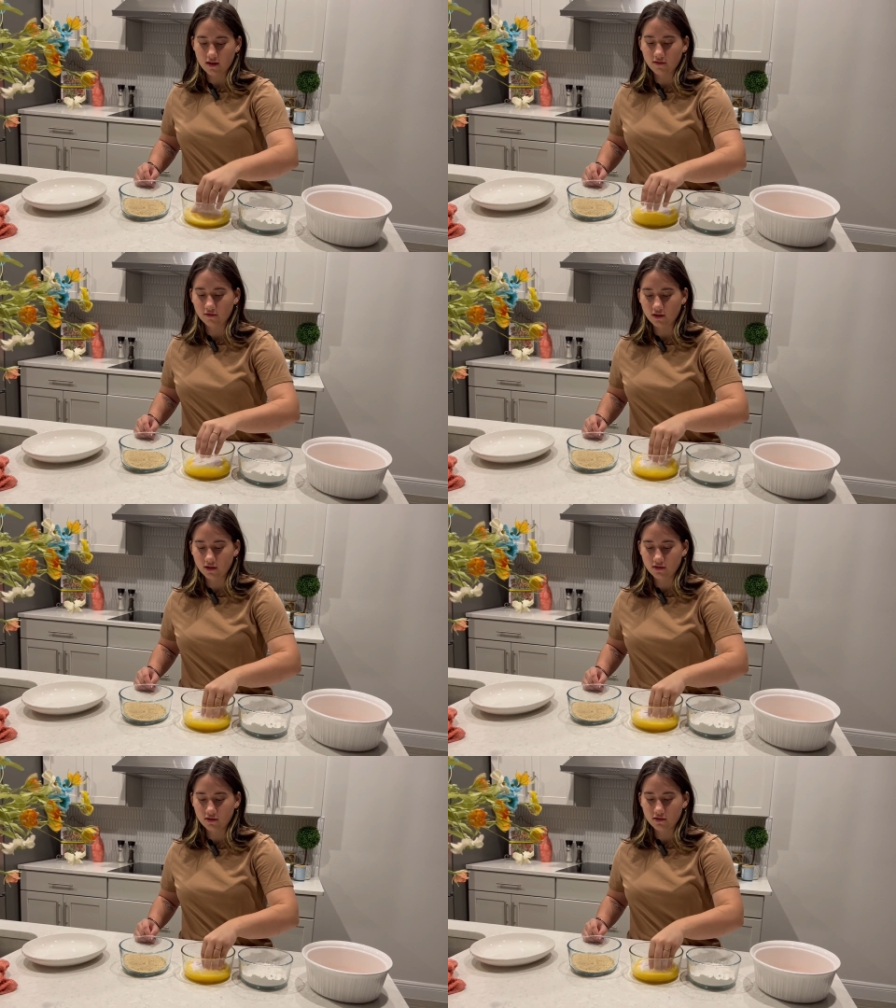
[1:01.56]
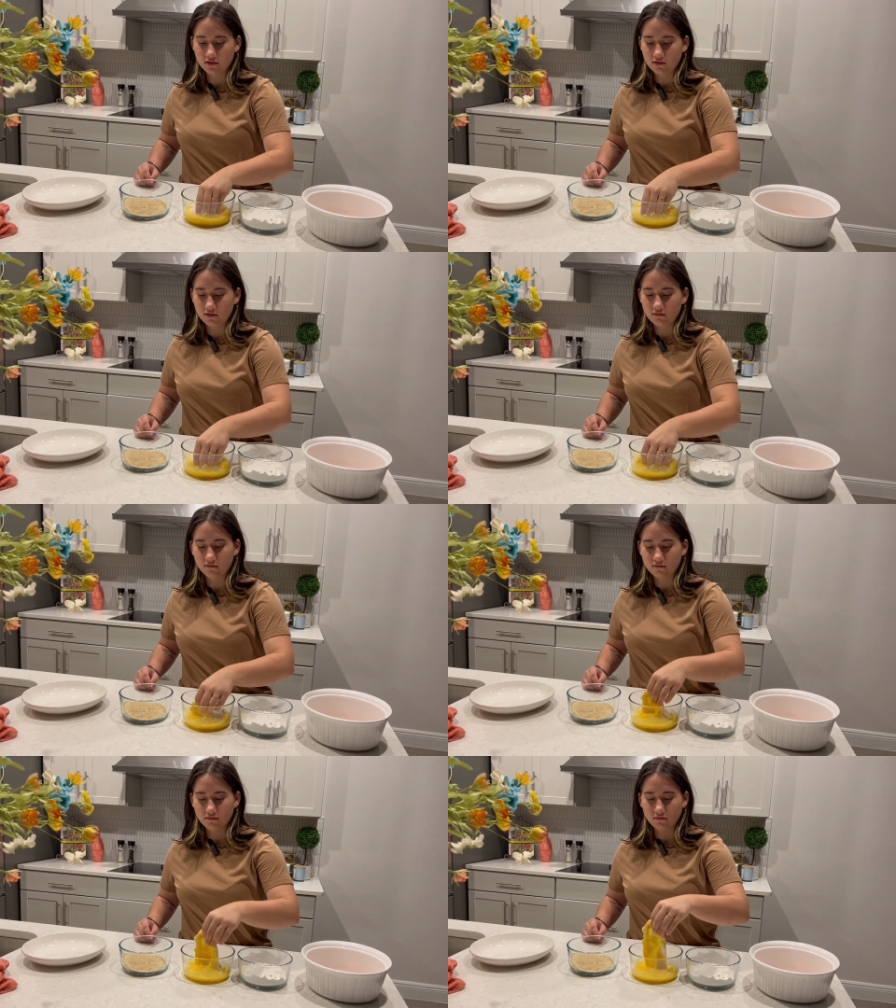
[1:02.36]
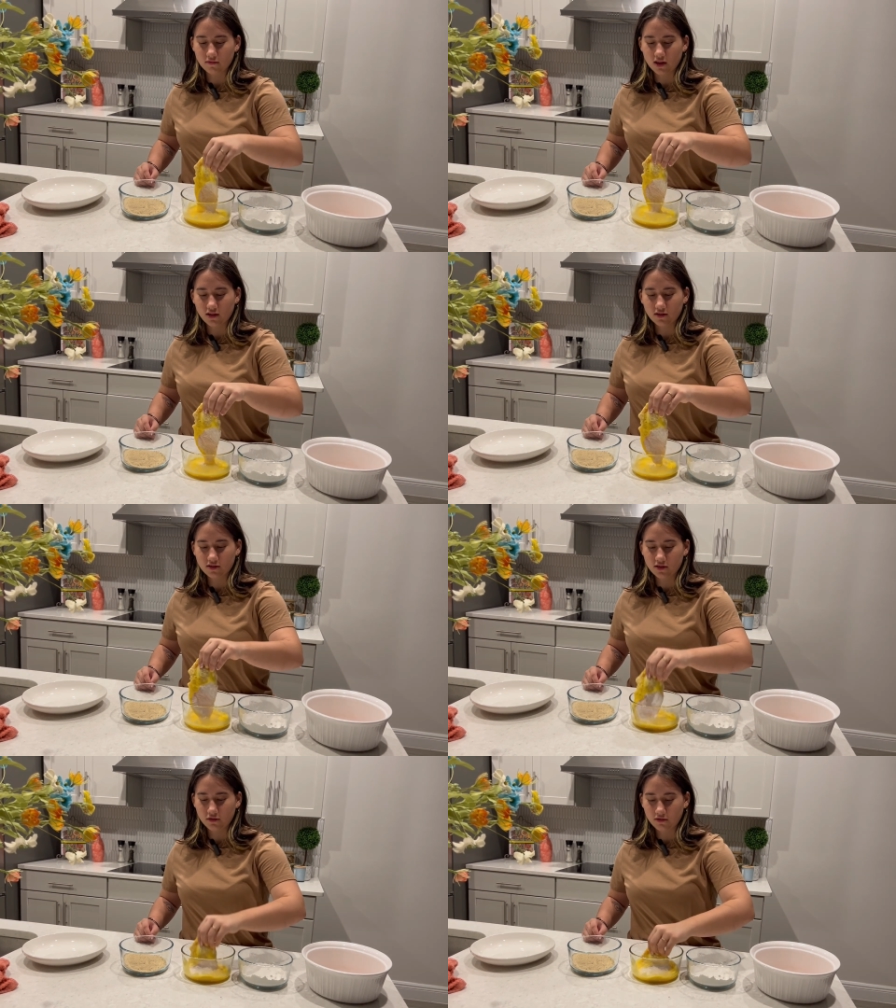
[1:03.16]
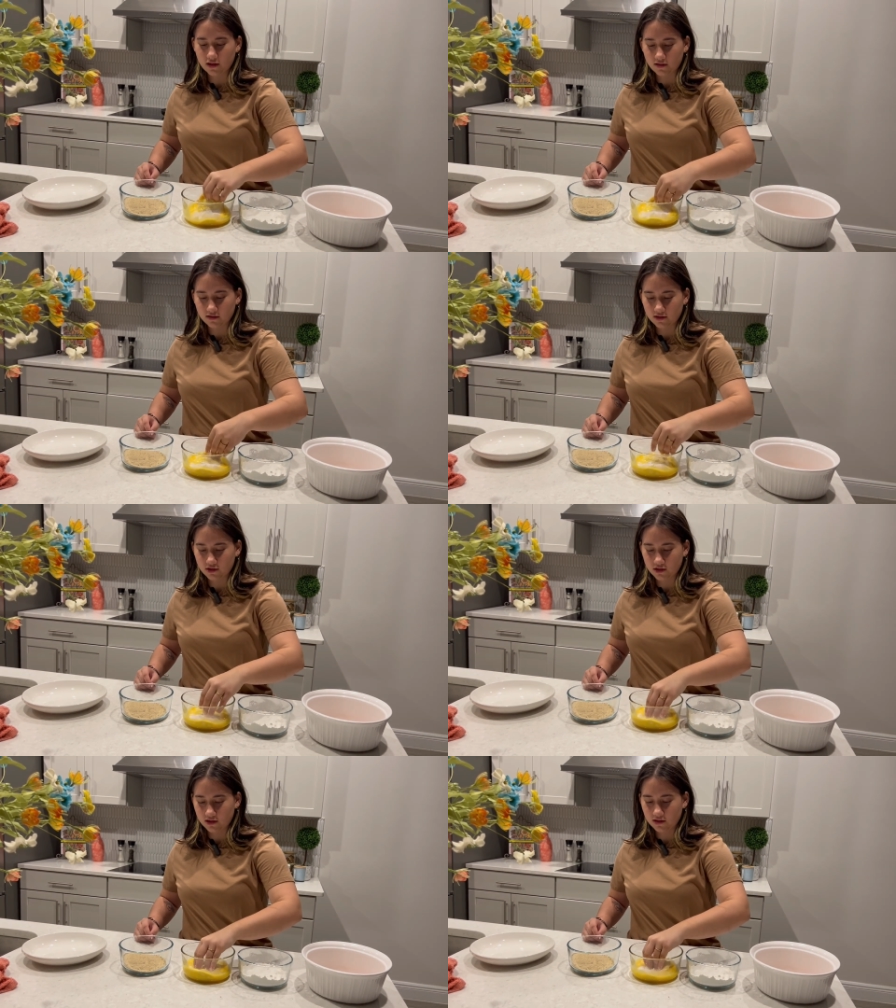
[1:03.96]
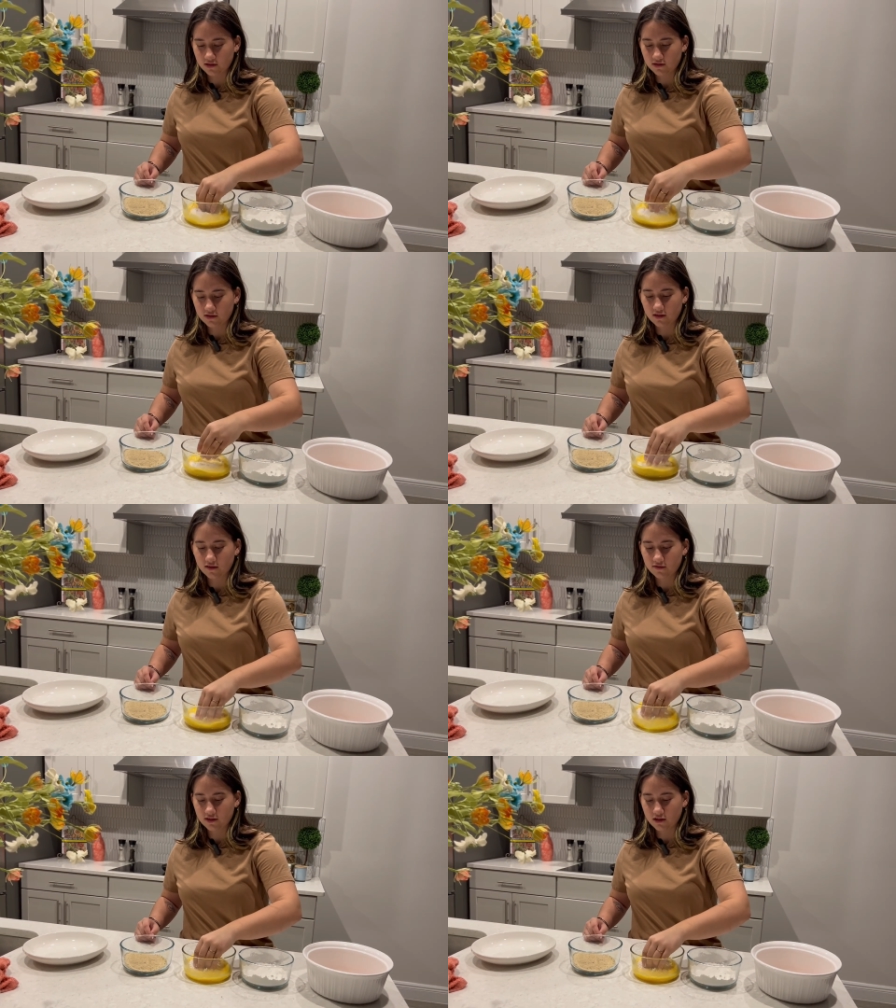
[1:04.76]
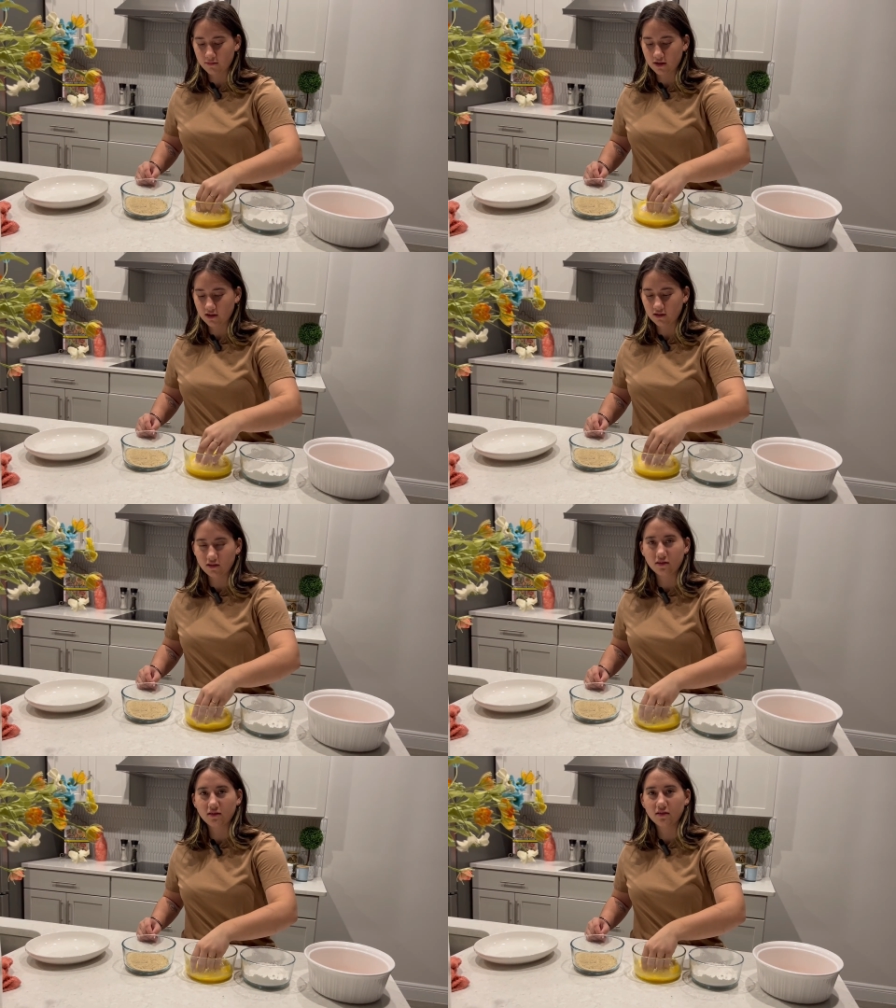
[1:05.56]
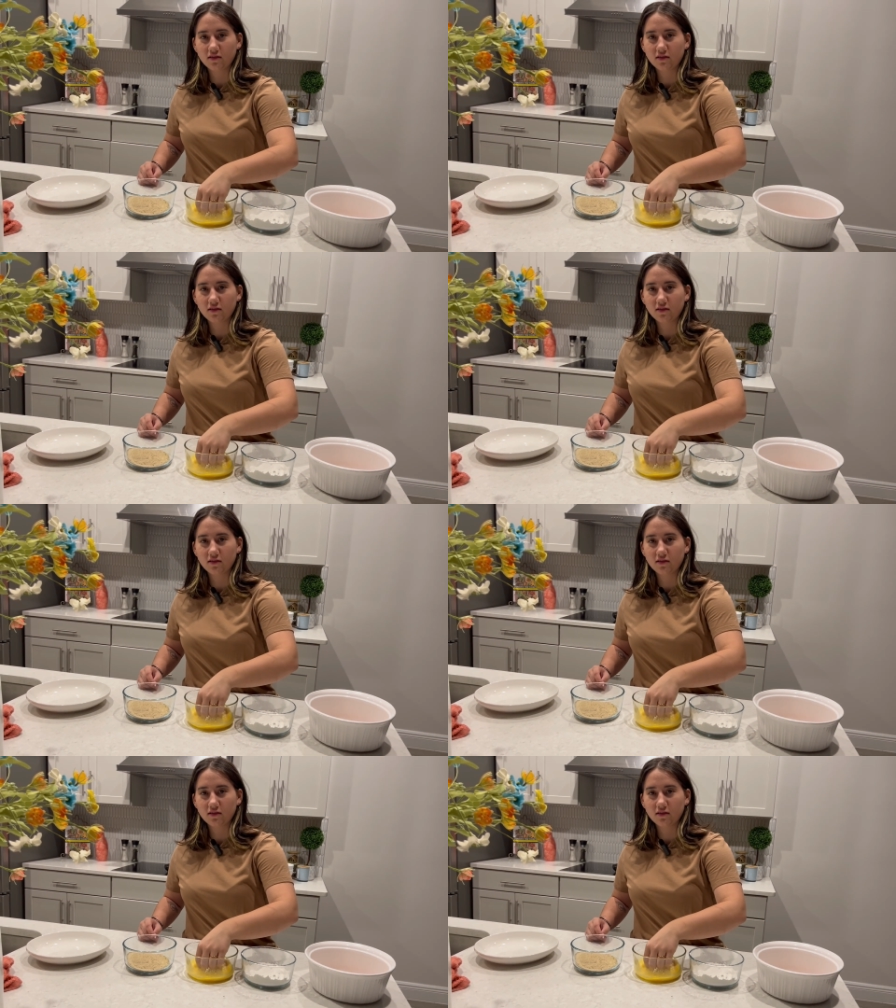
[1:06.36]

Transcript: every, I think it's 2,000 chickens have salmonella.